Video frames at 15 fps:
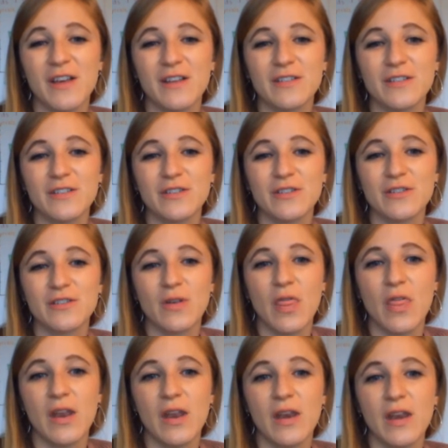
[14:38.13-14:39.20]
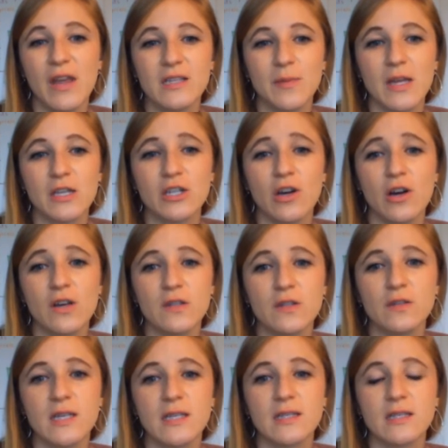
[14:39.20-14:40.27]
to the next page, it also
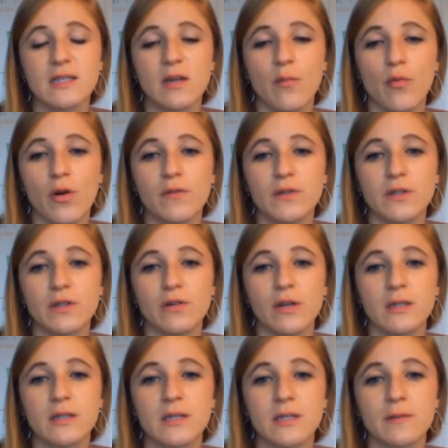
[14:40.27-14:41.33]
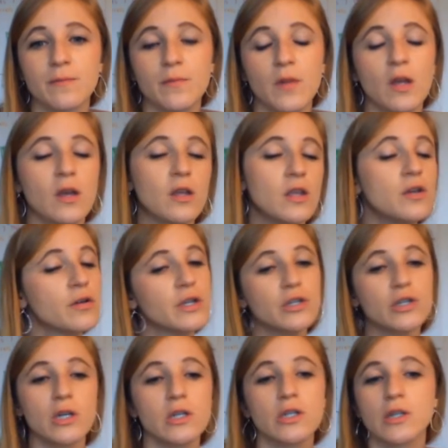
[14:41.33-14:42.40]
says number of students. You can
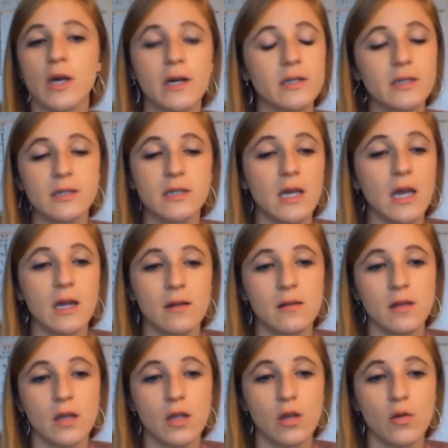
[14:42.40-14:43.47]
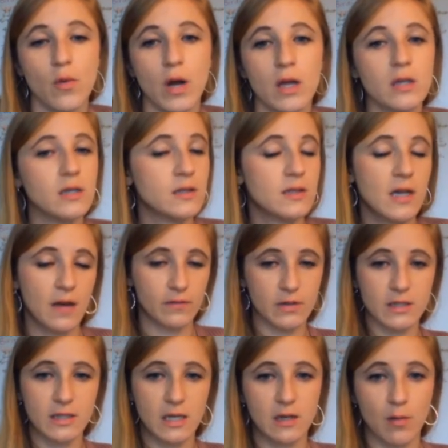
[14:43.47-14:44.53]
change that to say anything you want. It doesn't have to
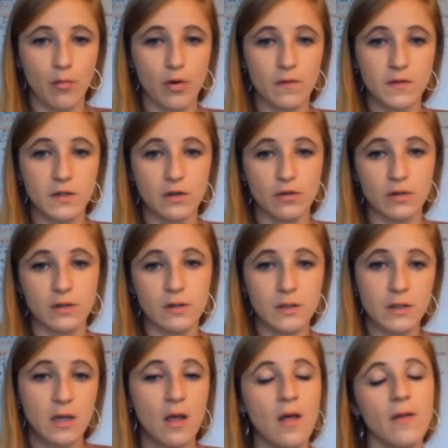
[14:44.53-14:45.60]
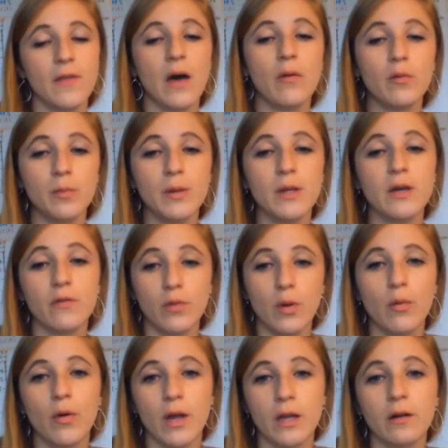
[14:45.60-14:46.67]
say number of students. That would be if
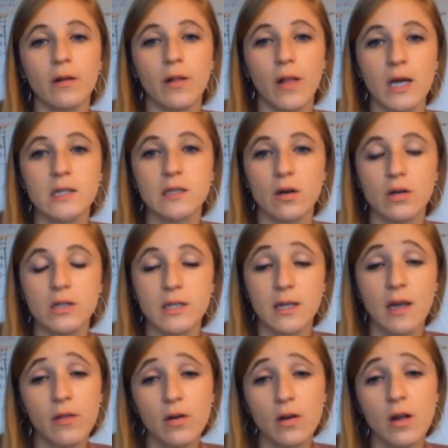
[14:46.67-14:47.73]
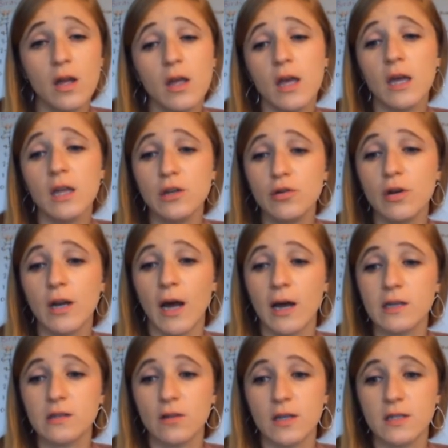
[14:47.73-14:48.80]
we were in class all together and you could
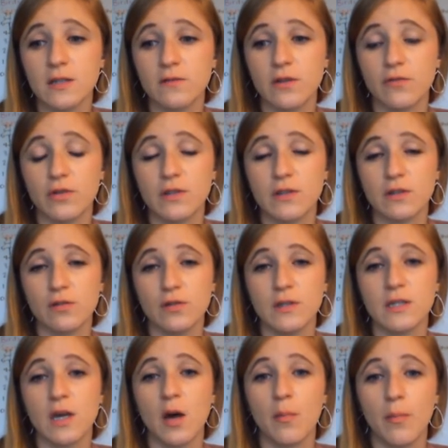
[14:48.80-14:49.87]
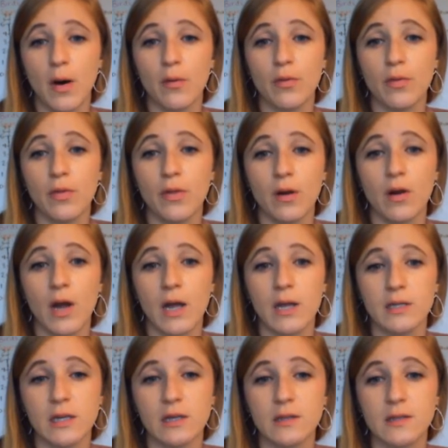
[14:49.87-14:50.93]
ask lots of different students about their
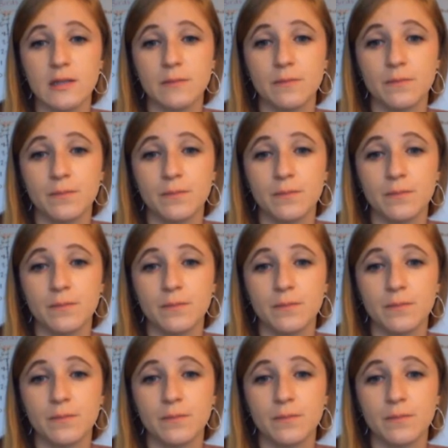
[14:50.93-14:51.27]
ideas.